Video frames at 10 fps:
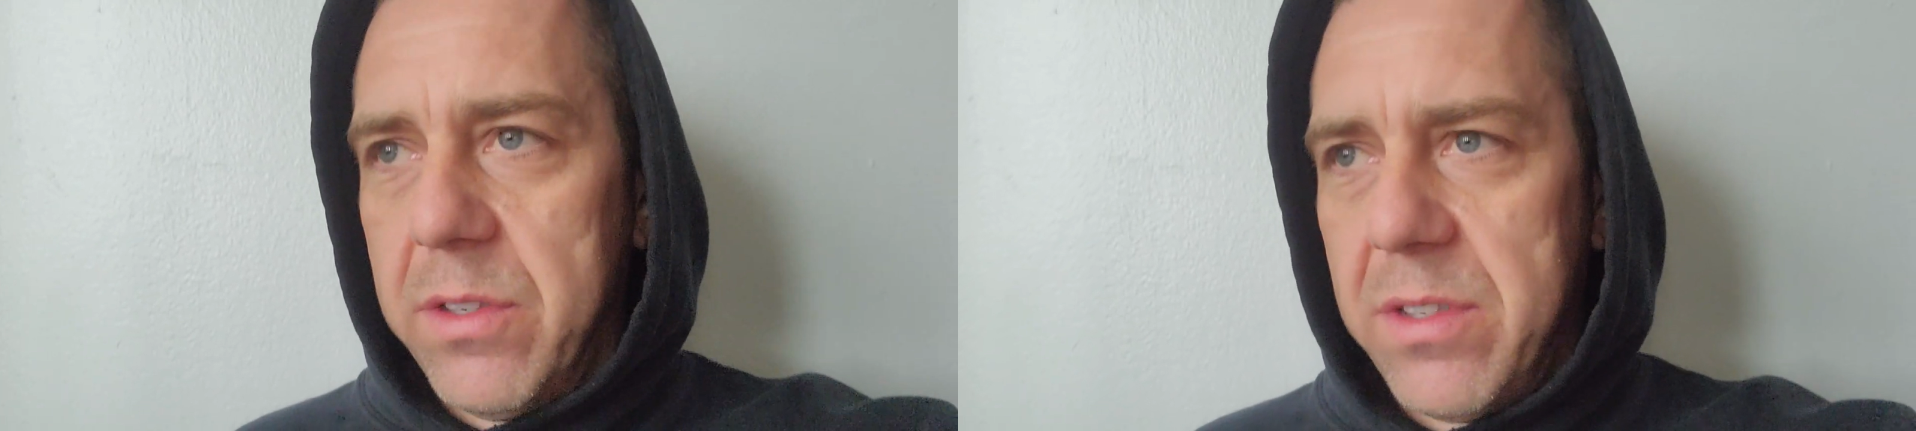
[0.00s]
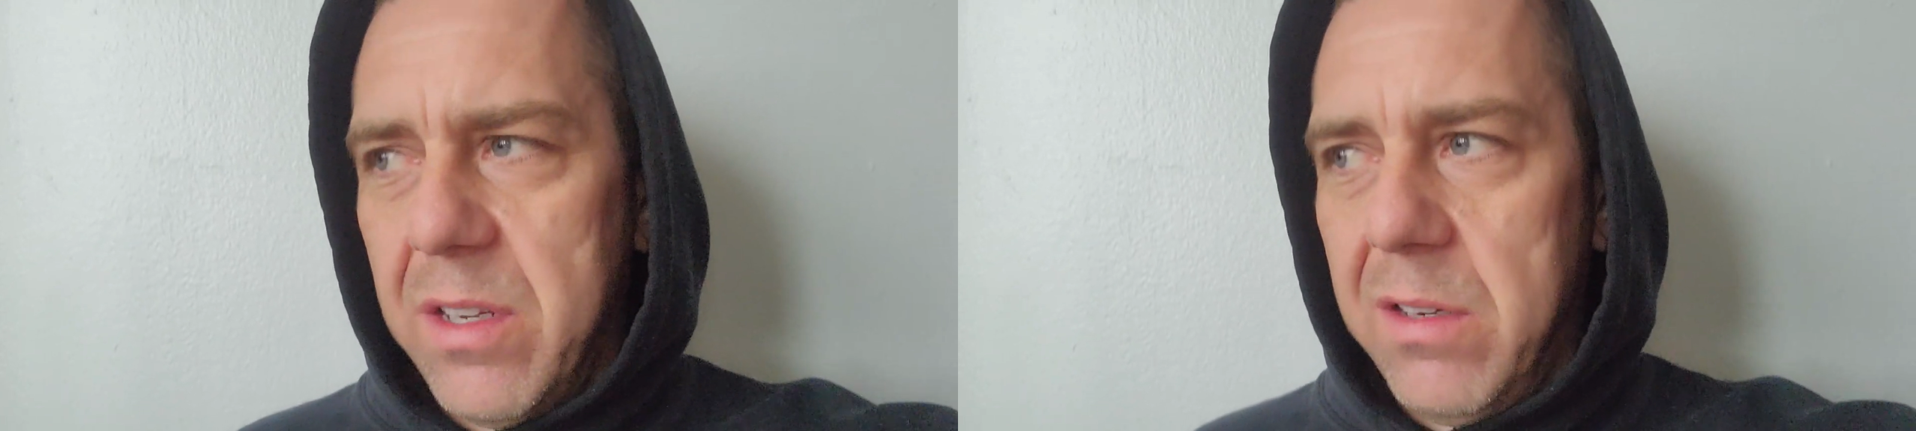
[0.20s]

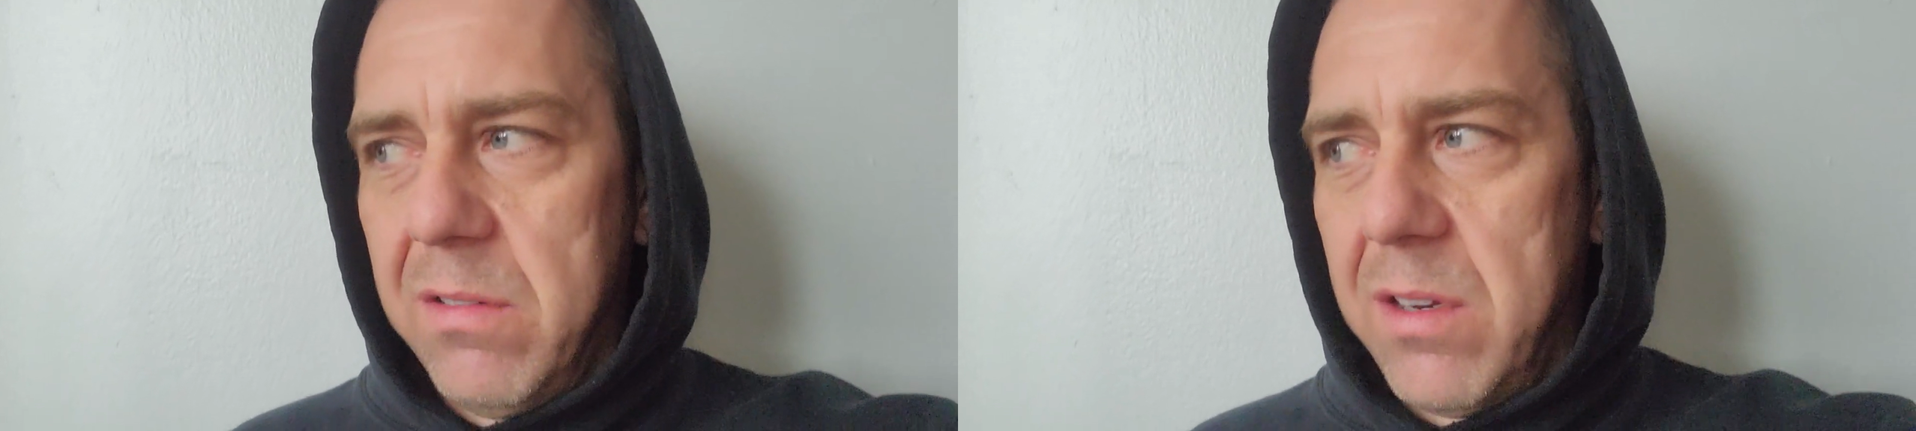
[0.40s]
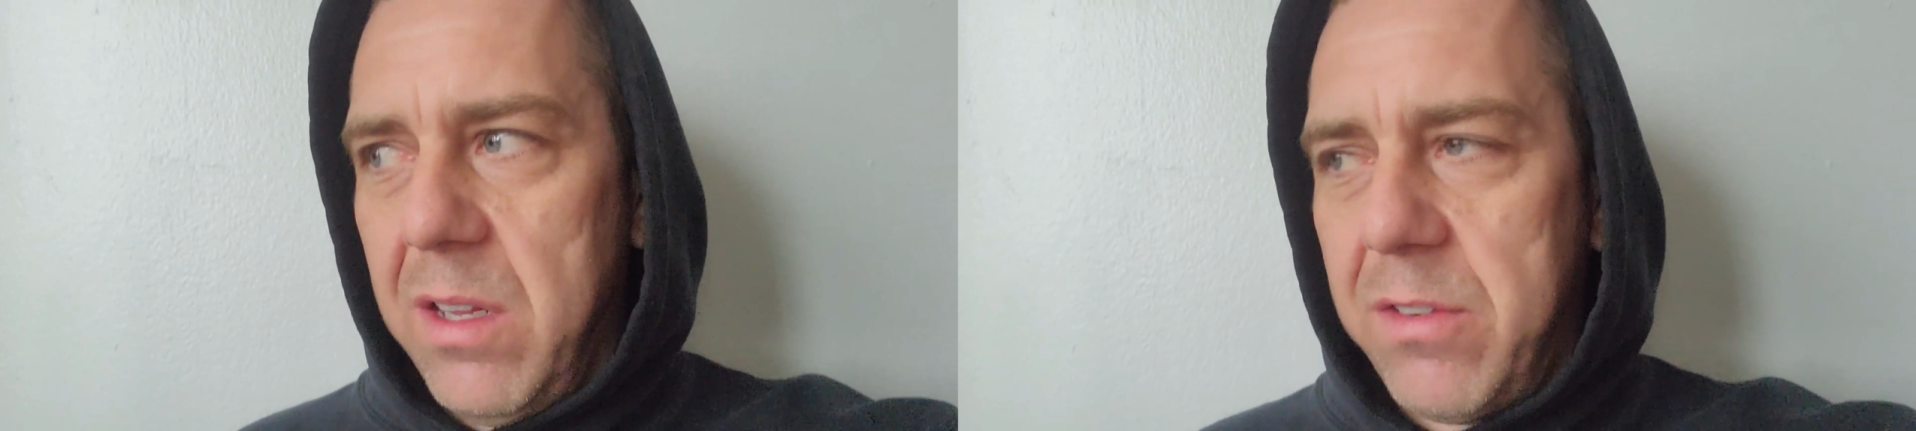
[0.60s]
Just telling
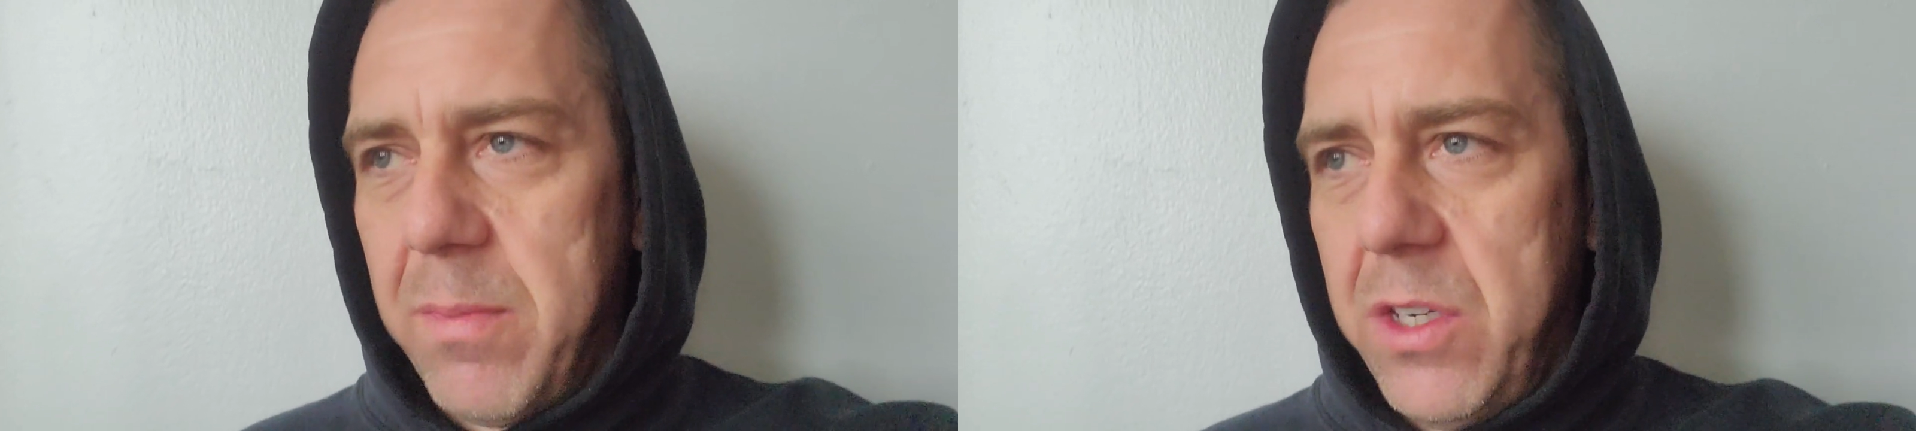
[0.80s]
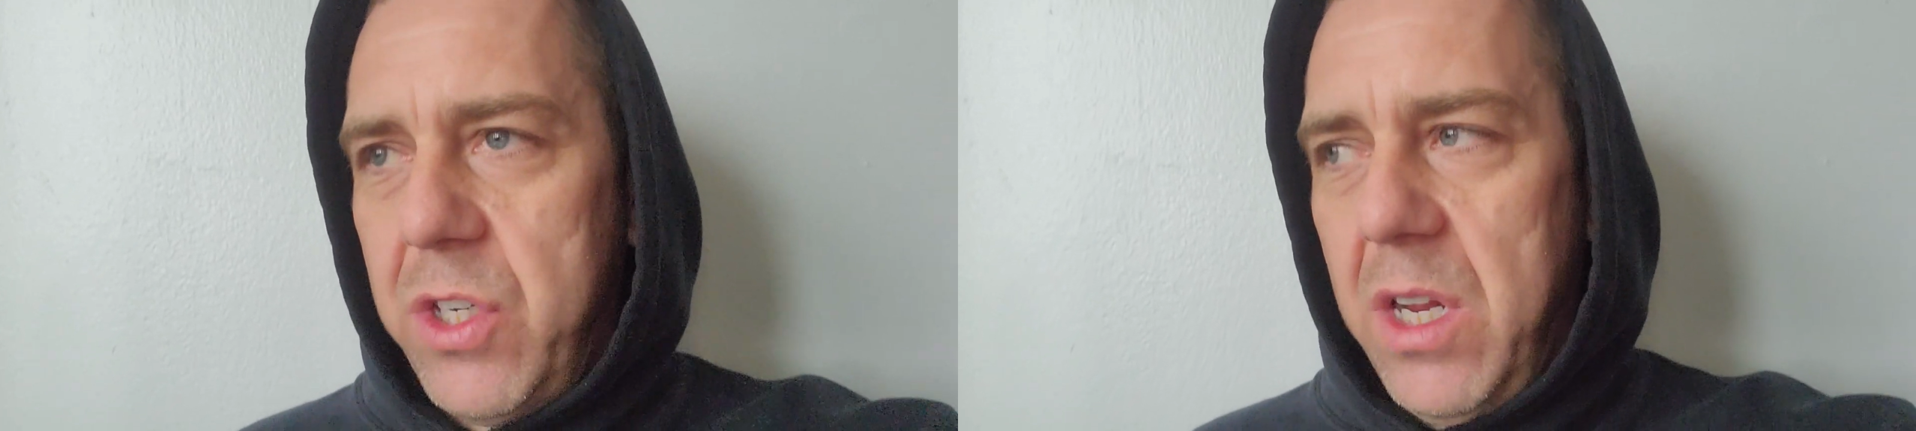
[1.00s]
it's
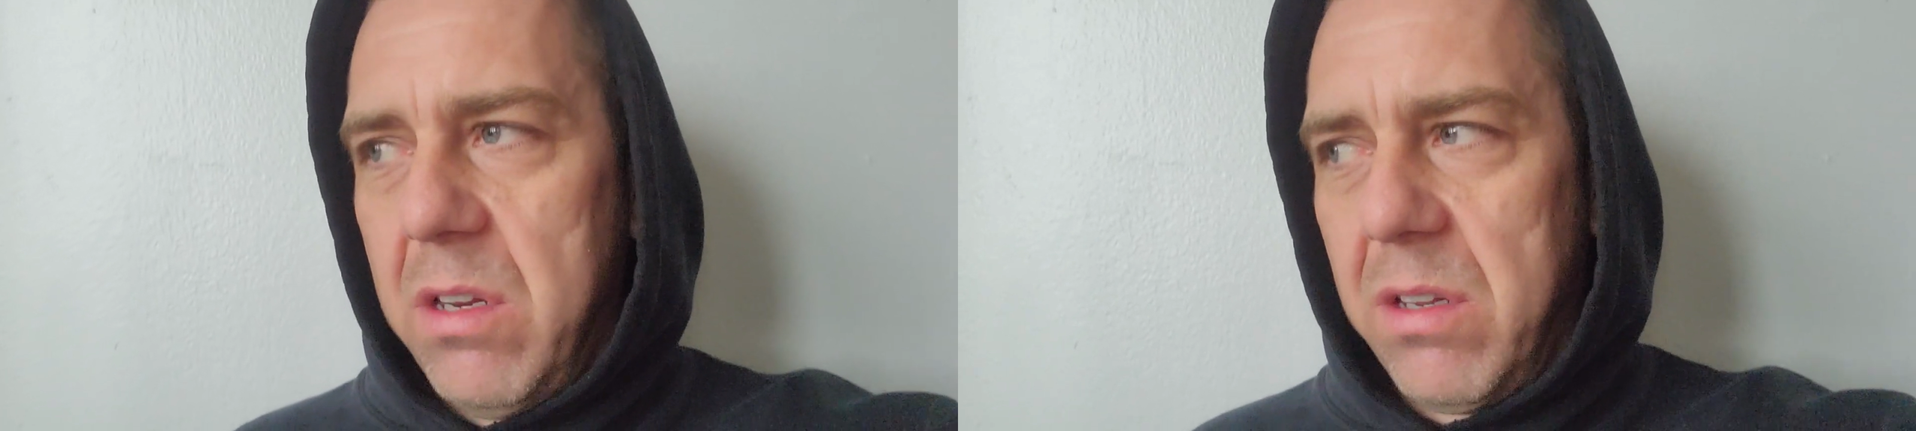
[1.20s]
my channel.